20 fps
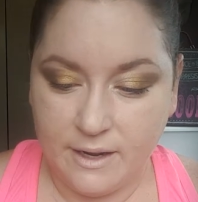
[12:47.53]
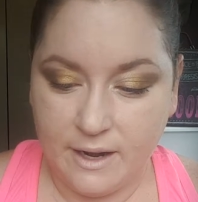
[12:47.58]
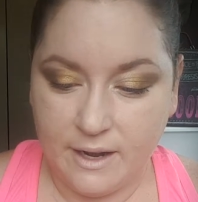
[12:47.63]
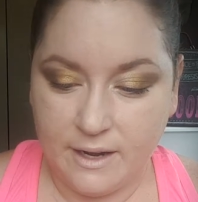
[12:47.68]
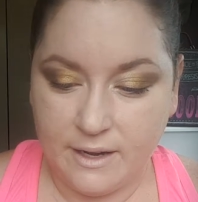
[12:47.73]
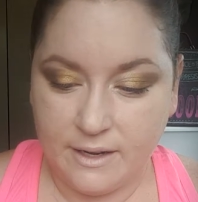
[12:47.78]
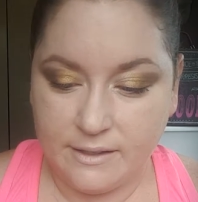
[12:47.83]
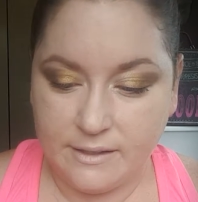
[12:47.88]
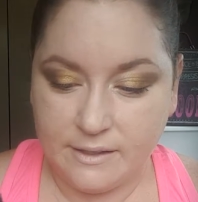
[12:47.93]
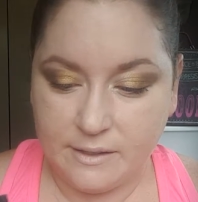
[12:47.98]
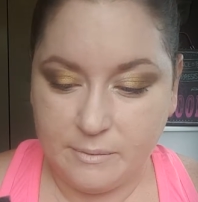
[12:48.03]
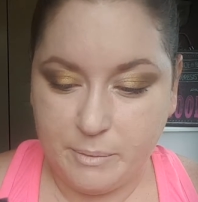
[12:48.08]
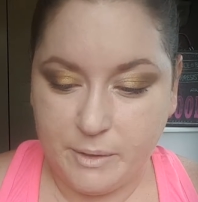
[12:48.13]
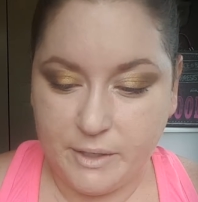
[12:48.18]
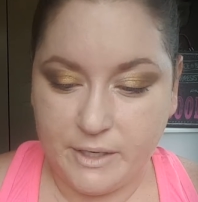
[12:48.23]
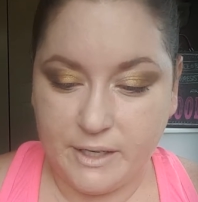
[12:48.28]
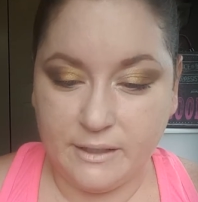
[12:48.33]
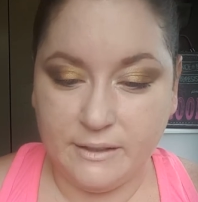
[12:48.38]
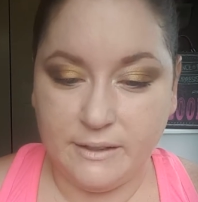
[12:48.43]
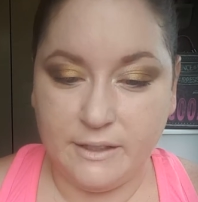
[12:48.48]
And I just
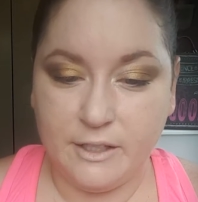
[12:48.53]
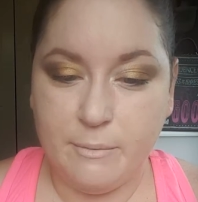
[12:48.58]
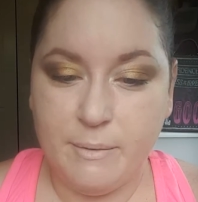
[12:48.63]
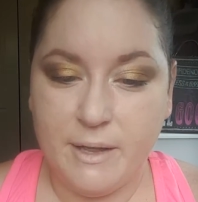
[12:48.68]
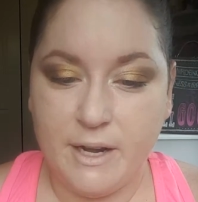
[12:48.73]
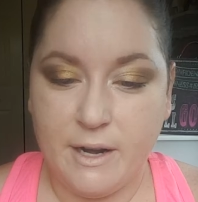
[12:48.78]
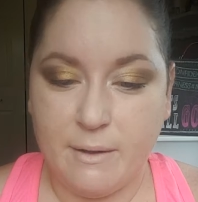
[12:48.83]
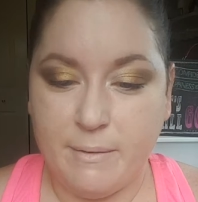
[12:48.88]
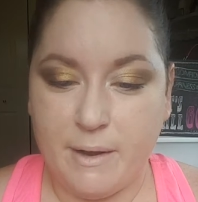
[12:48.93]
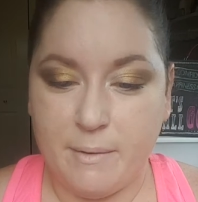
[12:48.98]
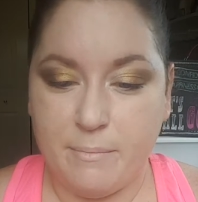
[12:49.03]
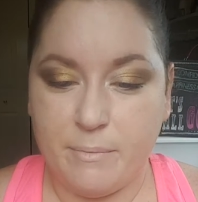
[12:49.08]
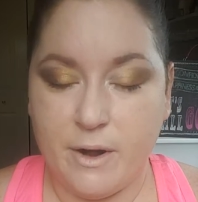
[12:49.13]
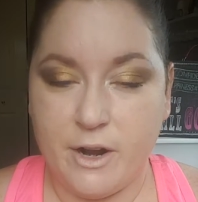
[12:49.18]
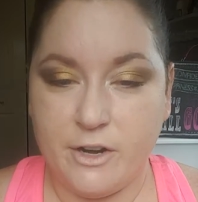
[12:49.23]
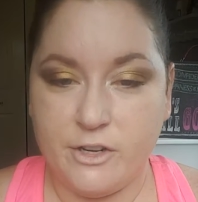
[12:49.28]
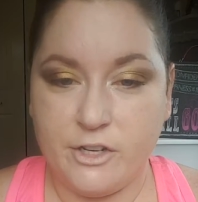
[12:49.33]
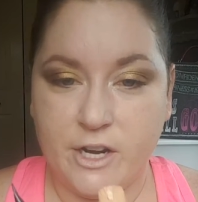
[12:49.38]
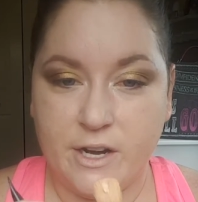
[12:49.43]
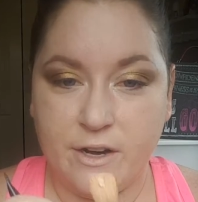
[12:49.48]
put a little bit on my
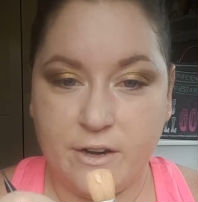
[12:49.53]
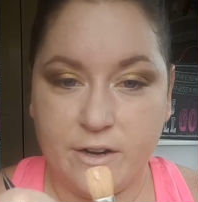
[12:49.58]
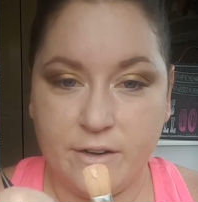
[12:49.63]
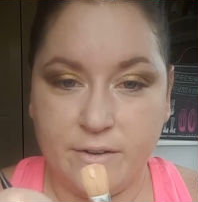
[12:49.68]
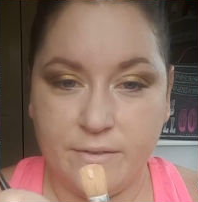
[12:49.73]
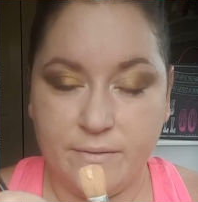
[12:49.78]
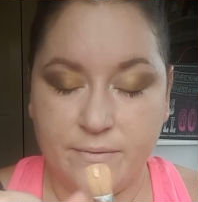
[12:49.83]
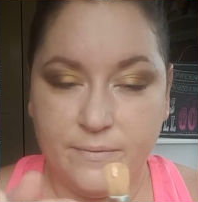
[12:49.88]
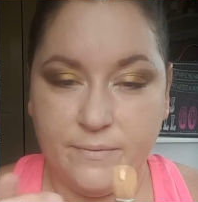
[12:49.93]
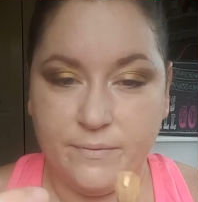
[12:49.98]
brush here.